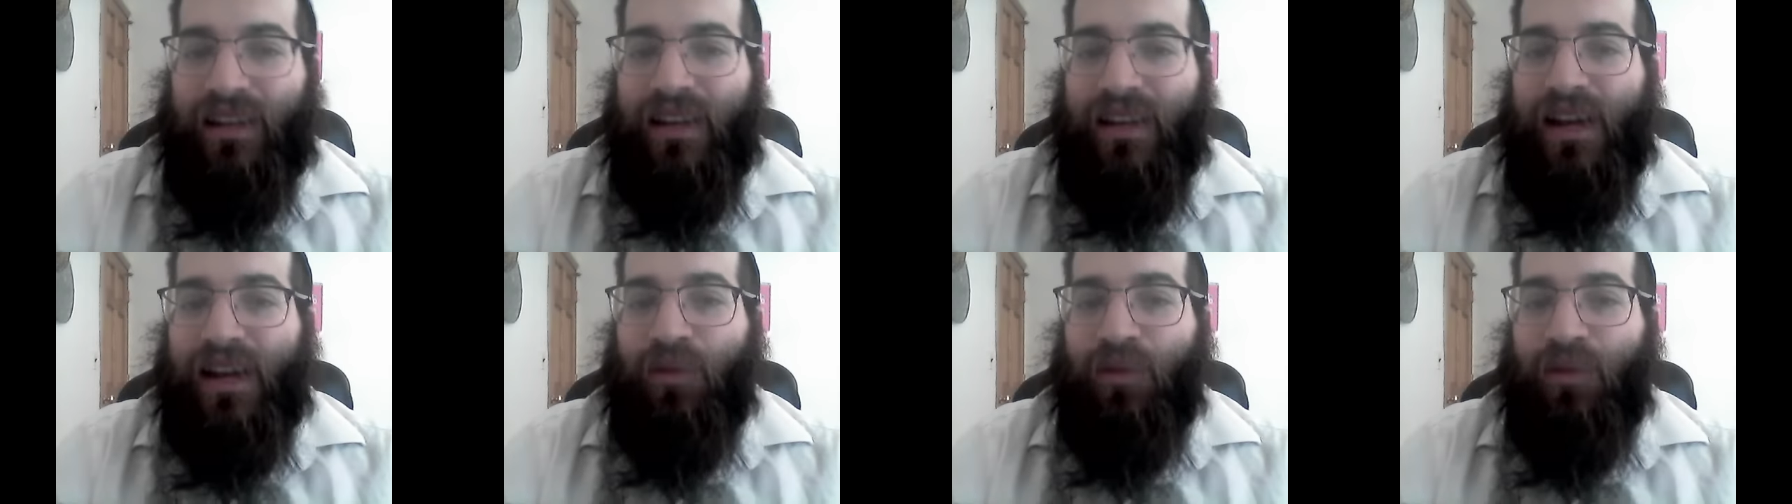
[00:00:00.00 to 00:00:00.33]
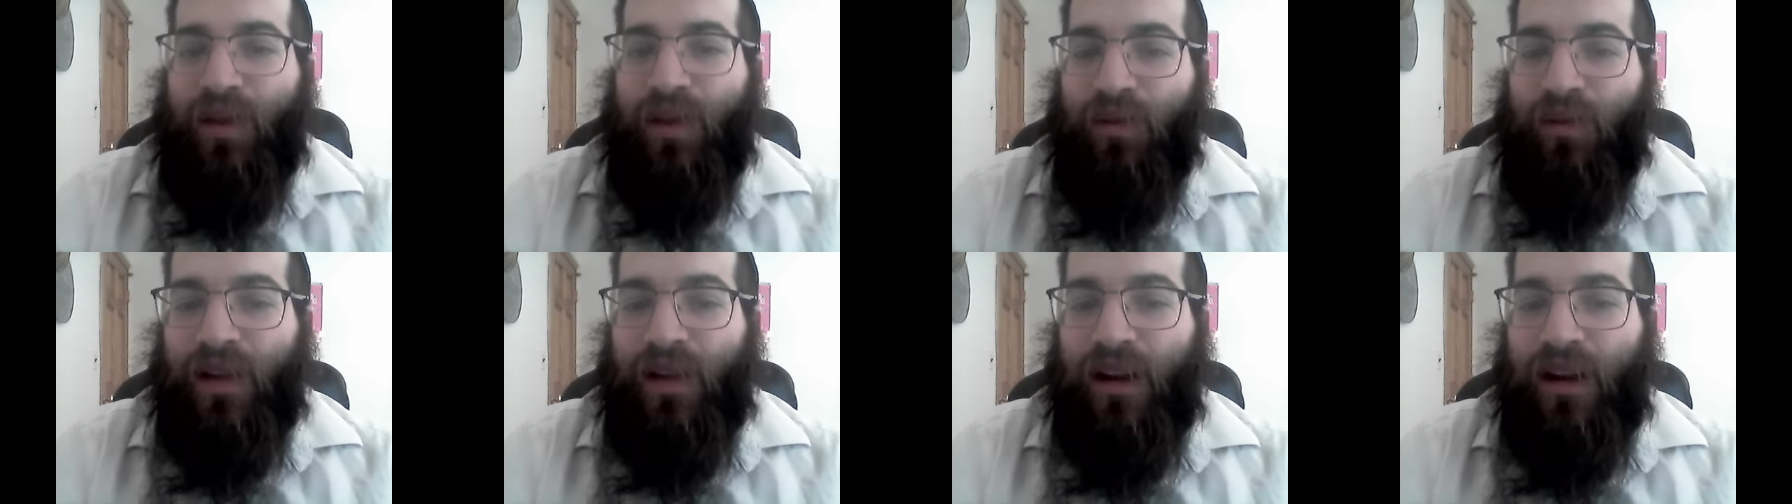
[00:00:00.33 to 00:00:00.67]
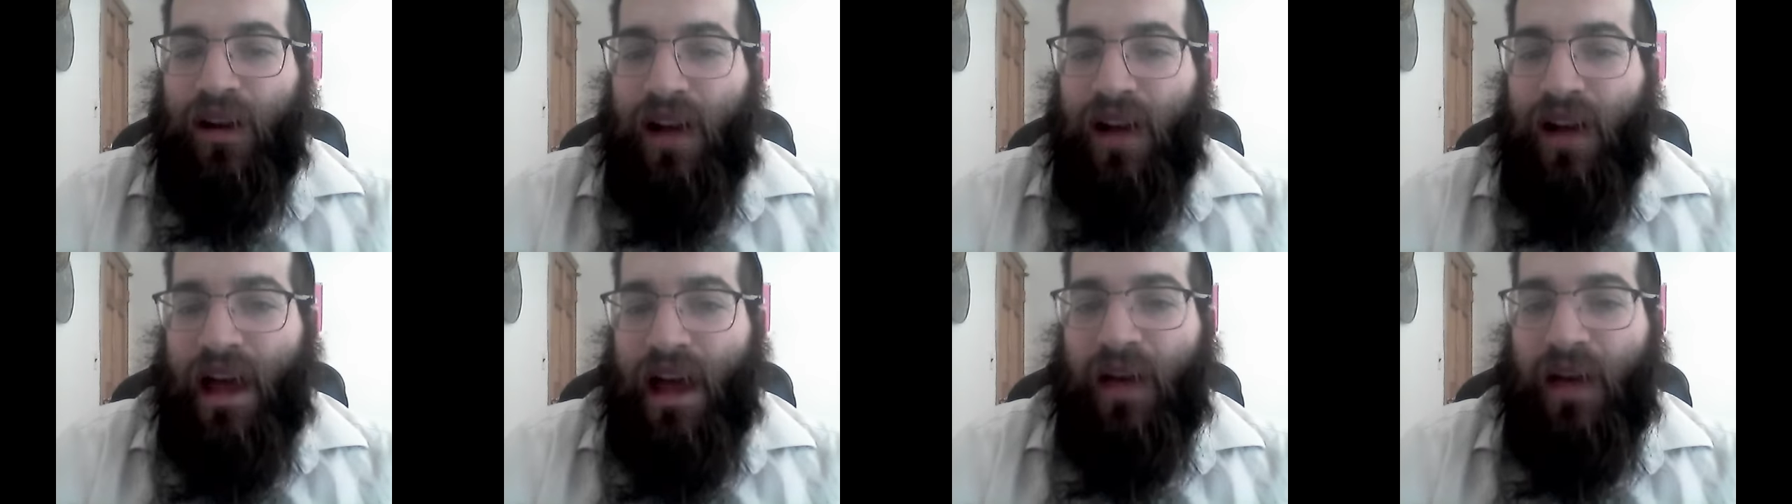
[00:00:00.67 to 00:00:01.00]
that when we
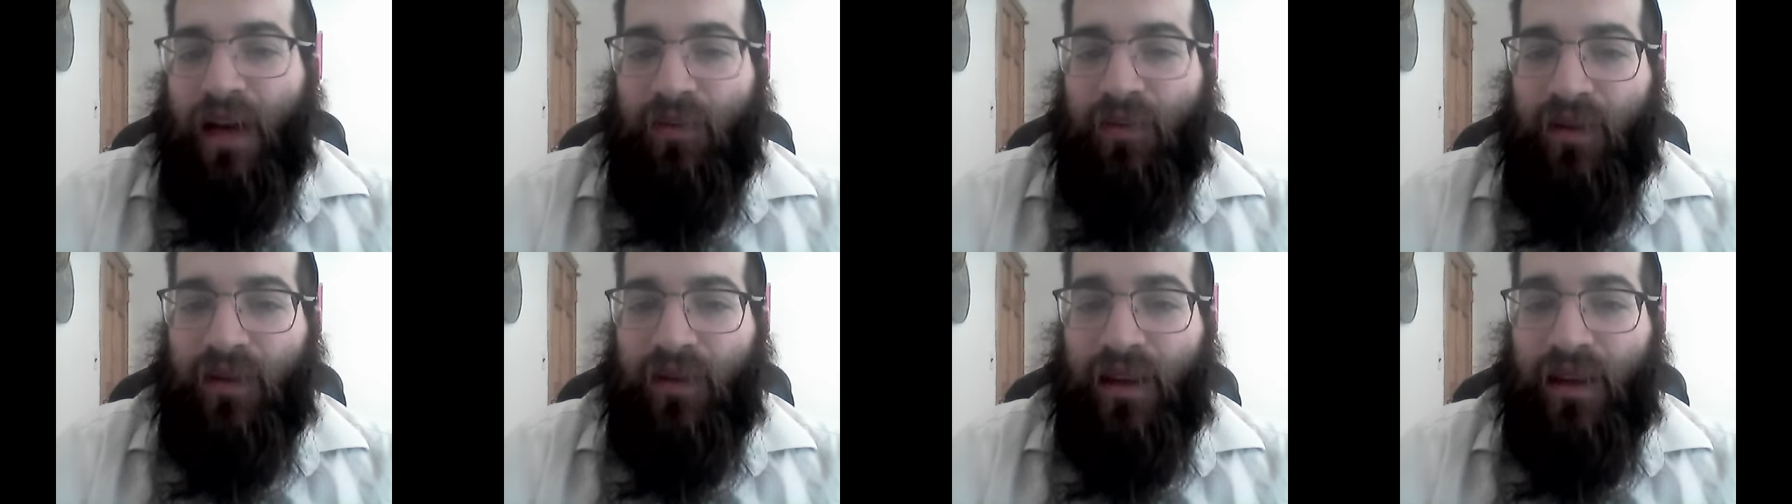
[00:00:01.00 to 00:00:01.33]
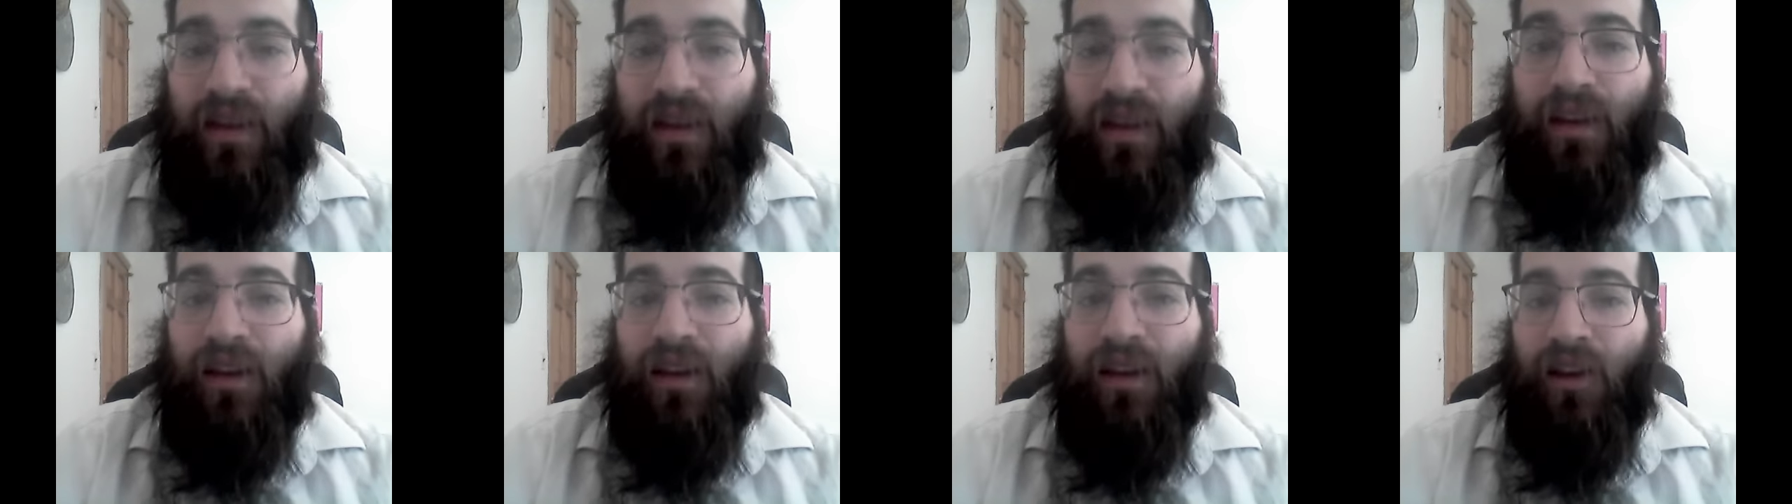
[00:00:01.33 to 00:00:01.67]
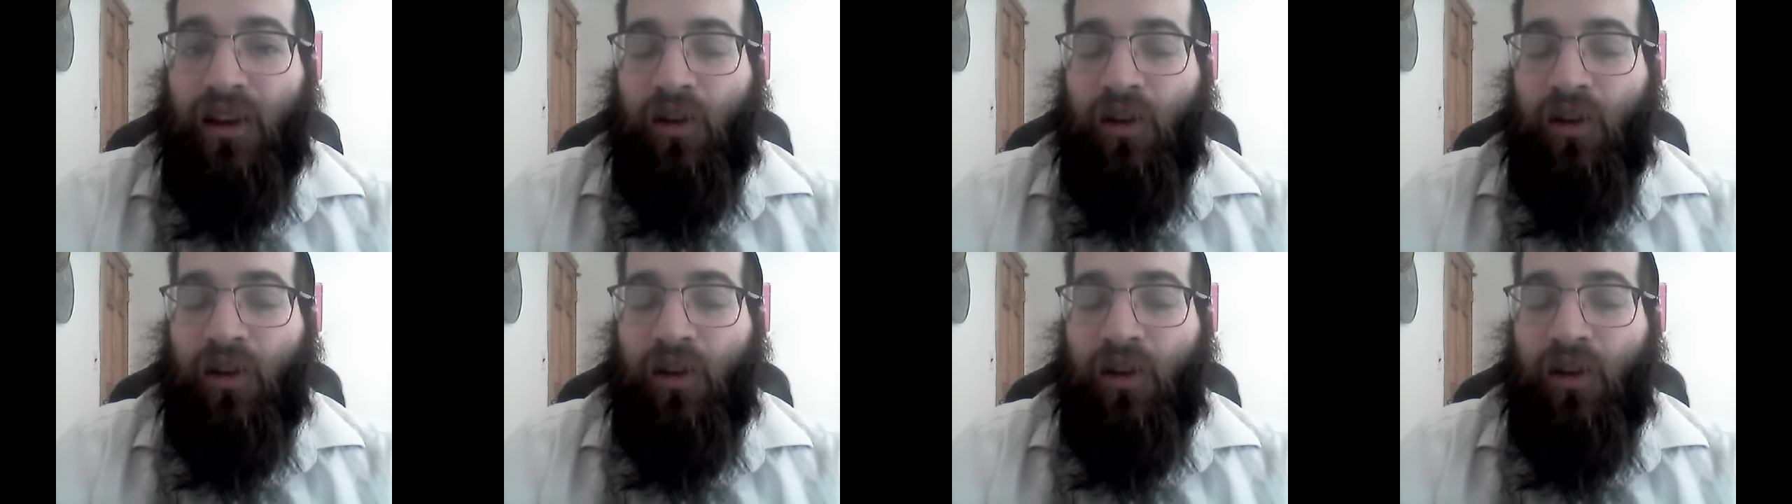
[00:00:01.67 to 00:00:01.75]
are happy,